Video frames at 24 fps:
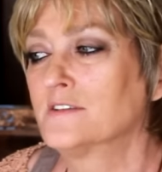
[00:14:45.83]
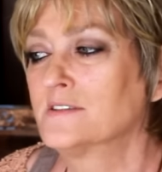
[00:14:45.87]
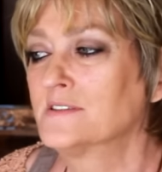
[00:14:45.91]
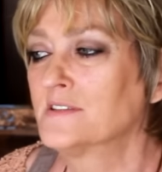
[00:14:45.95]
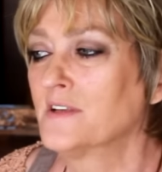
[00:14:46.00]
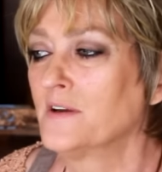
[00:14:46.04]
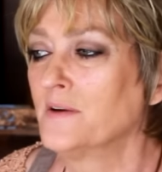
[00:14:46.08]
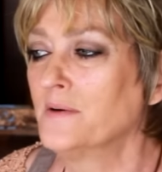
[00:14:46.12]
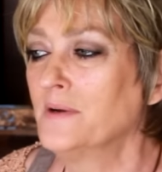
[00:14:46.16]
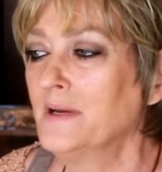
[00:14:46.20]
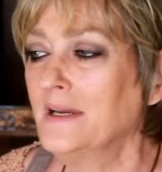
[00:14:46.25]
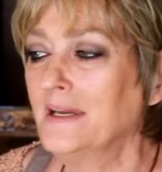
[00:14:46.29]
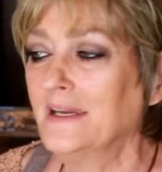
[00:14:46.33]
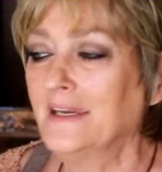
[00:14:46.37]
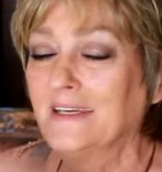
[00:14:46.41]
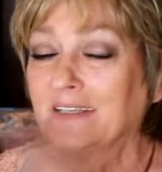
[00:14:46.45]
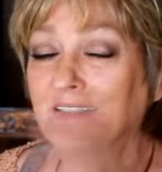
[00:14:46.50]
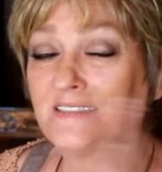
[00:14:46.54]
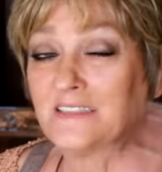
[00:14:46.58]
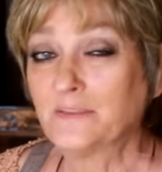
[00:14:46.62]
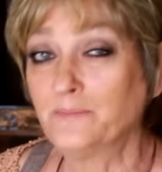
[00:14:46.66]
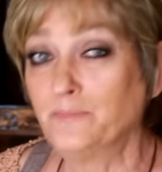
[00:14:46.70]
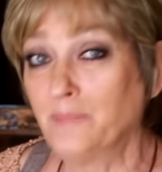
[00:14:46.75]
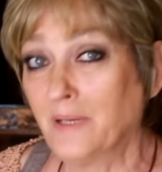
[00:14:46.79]
So
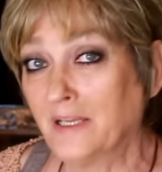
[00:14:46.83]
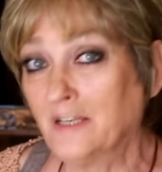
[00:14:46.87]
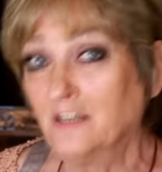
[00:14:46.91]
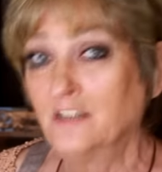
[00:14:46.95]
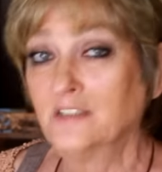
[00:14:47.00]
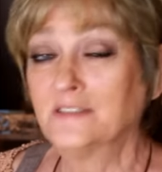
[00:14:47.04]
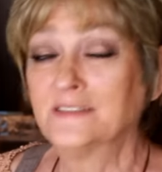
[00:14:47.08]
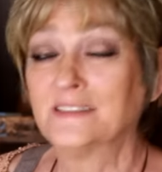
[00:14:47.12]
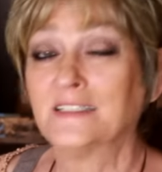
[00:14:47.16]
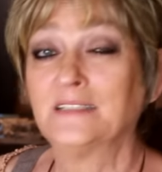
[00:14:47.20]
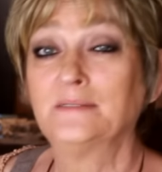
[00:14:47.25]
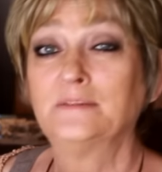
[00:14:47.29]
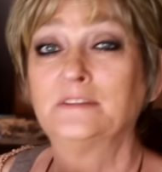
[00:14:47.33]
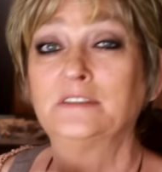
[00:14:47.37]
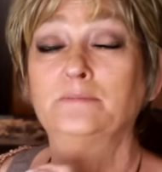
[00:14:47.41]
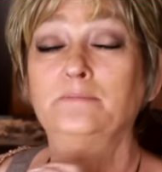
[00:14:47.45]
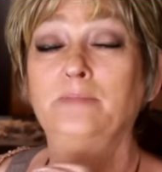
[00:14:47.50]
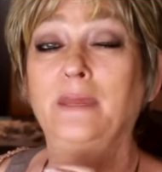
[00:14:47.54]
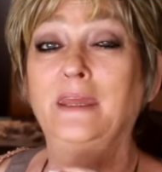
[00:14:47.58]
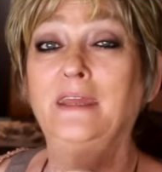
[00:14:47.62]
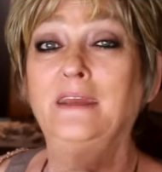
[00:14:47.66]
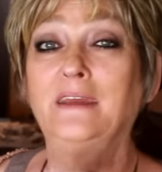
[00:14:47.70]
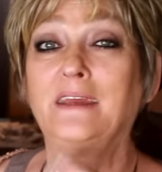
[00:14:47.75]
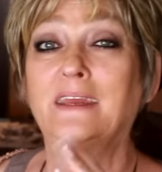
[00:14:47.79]
it's a better time to
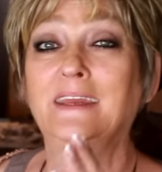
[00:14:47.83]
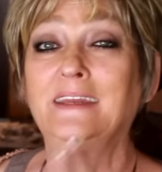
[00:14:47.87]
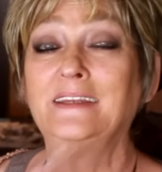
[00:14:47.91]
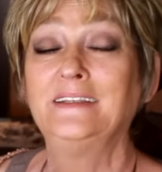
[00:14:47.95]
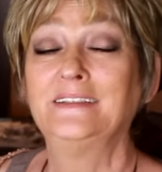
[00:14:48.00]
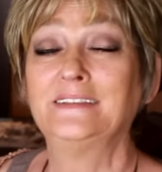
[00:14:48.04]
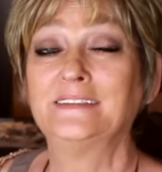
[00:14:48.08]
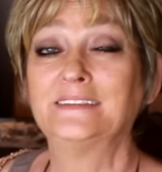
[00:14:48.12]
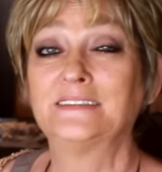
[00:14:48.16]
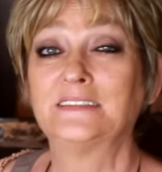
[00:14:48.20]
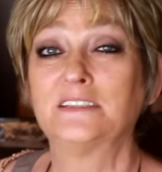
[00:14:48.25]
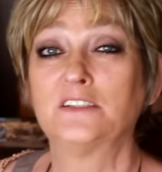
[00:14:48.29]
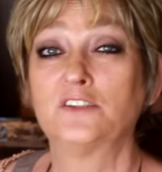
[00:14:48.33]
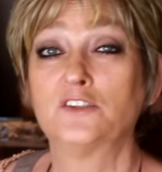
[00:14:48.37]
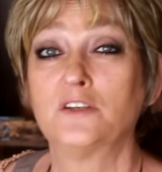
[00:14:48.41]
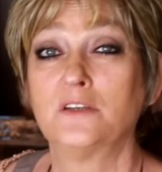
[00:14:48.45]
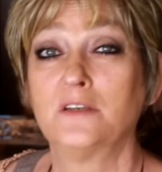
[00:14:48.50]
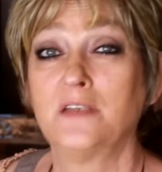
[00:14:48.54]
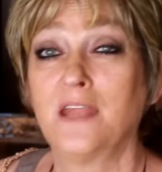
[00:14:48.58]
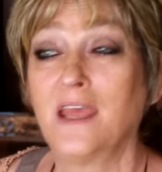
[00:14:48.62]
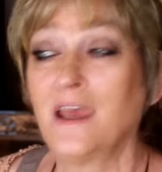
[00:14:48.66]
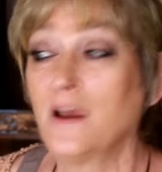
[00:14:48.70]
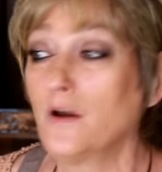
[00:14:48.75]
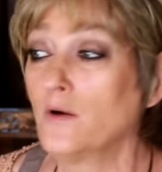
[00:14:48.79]
make a
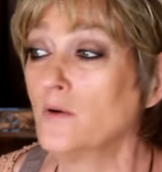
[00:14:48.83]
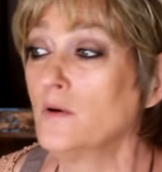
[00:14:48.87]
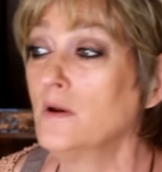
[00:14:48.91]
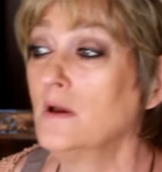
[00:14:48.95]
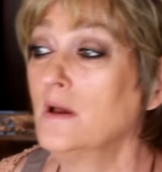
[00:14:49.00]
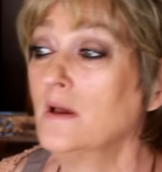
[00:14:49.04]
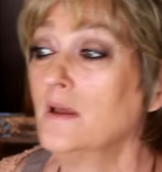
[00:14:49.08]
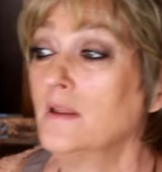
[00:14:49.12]
decision now